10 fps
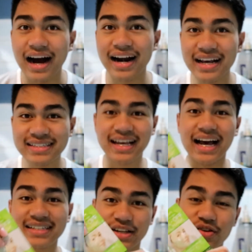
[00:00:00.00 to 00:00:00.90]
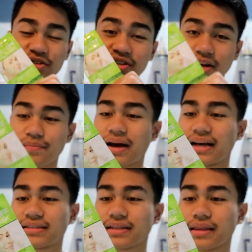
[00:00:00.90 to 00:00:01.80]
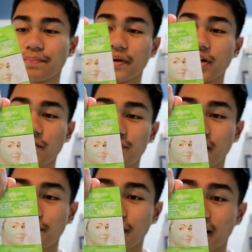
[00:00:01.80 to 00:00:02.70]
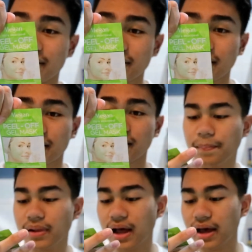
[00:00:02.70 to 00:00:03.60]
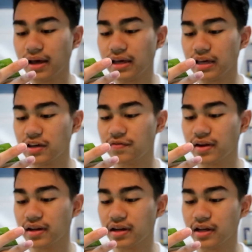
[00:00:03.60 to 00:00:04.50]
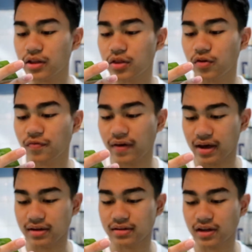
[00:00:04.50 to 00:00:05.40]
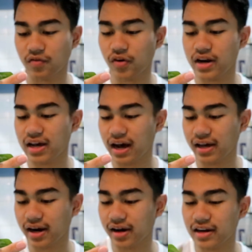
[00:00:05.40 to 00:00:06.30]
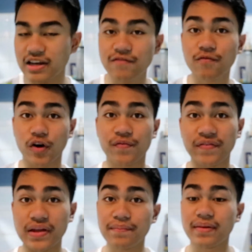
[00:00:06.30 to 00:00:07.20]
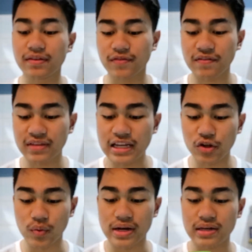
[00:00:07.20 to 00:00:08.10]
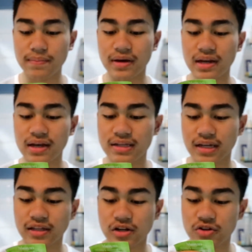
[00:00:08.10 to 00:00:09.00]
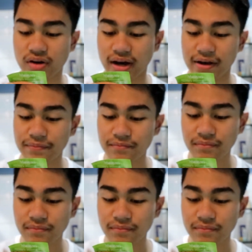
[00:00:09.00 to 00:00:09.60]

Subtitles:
Next guys, itong gel mask. Peel off gel mask. Apply evenly to face, avoiding eye area. Leave for 15-20 minutes until dry.